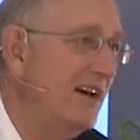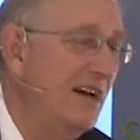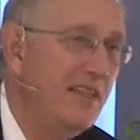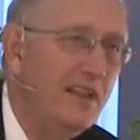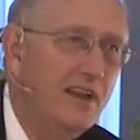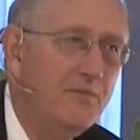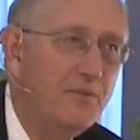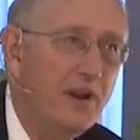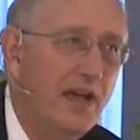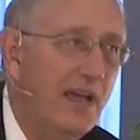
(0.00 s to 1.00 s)
And then I'd
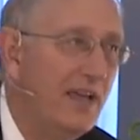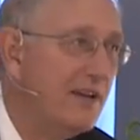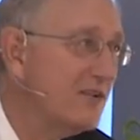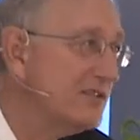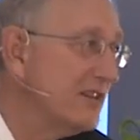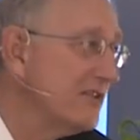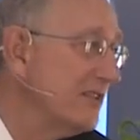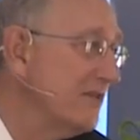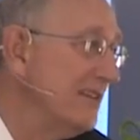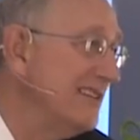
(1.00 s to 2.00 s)
pray, because
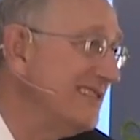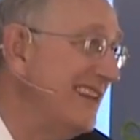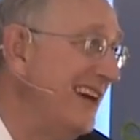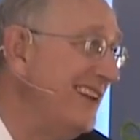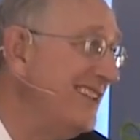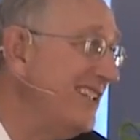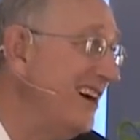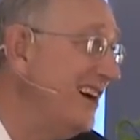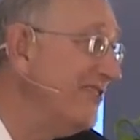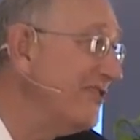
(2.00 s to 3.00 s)
it's late at
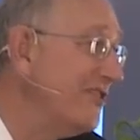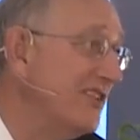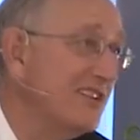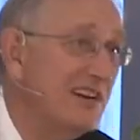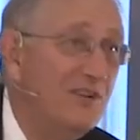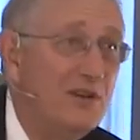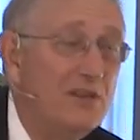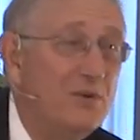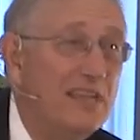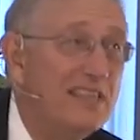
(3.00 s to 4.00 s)
night, you can't go
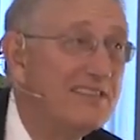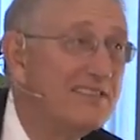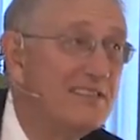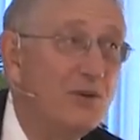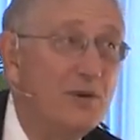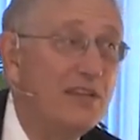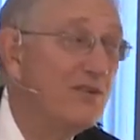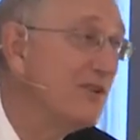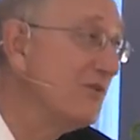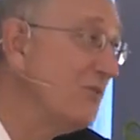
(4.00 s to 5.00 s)
anywhere, there's nowhere
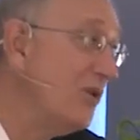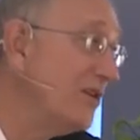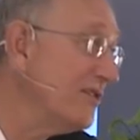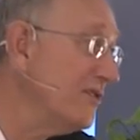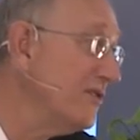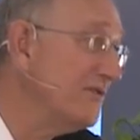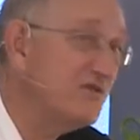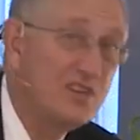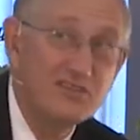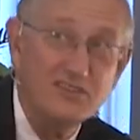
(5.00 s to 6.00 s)
you can walk to,
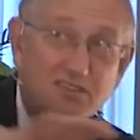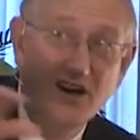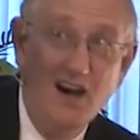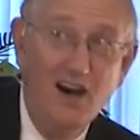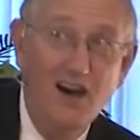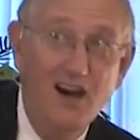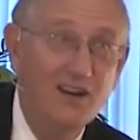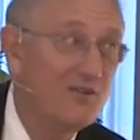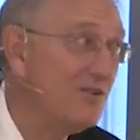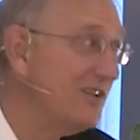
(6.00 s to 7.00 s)
it's just
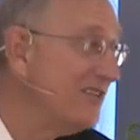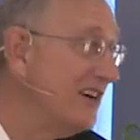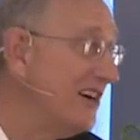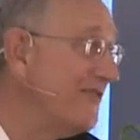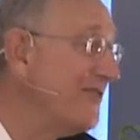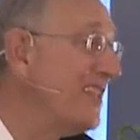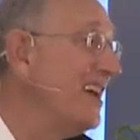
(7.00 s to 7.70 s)
dark all around.